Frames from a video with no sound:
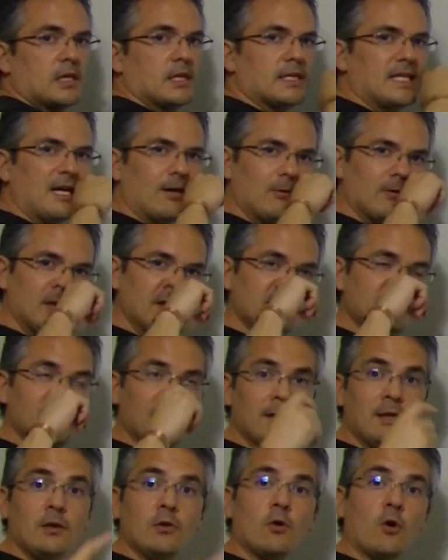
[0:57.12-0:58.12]
Now, it is
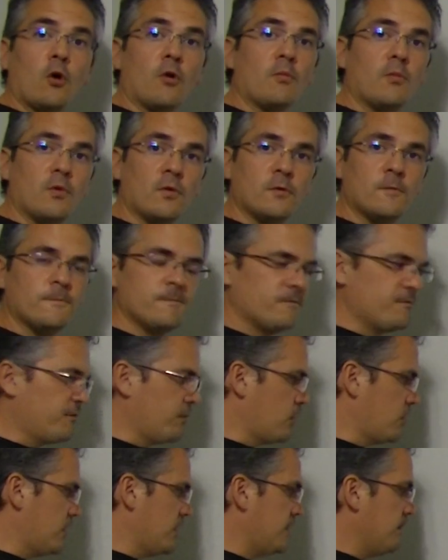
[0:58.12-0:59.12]
very normal
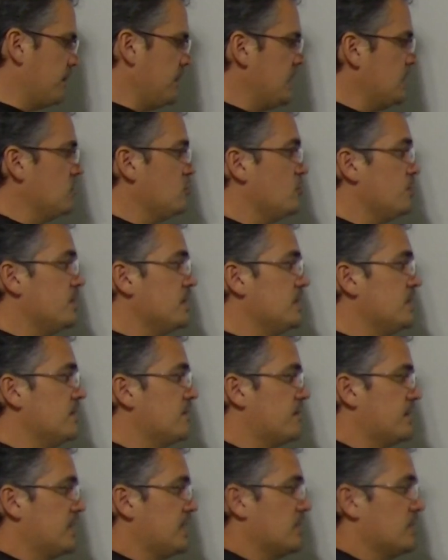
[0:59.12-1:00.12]
for the mean to be
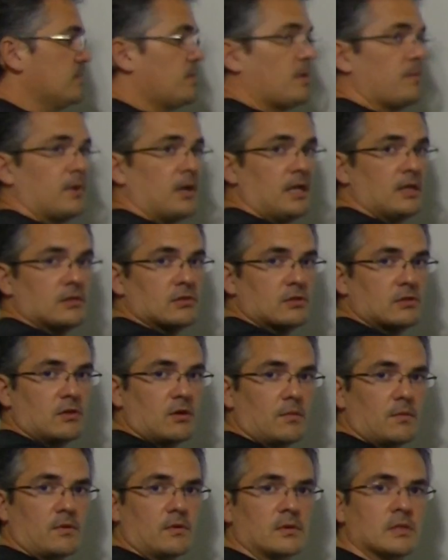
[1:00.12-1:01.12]
different than the population
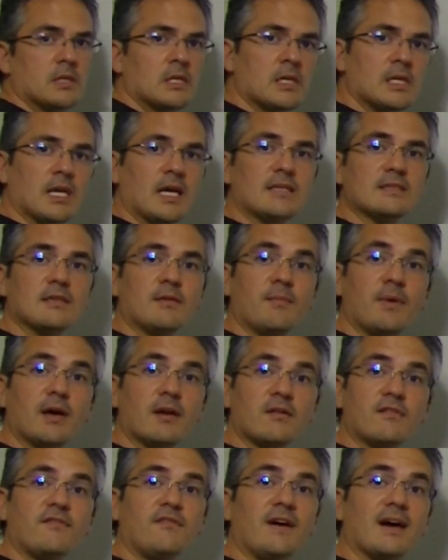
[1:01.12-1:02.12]
number. As a
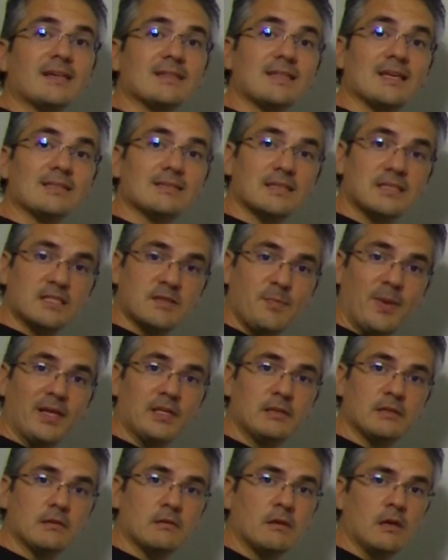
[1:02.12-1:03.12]
matter of fact, that's
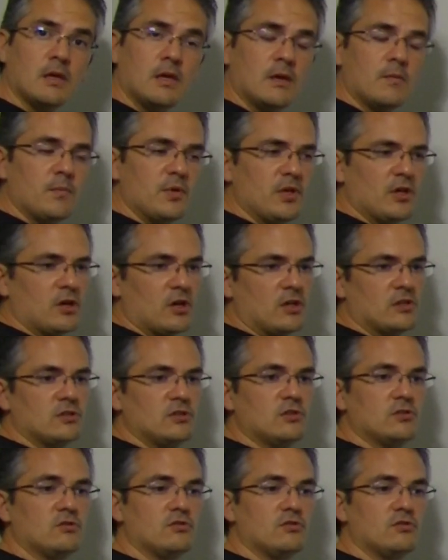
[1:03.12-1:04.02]
expected because you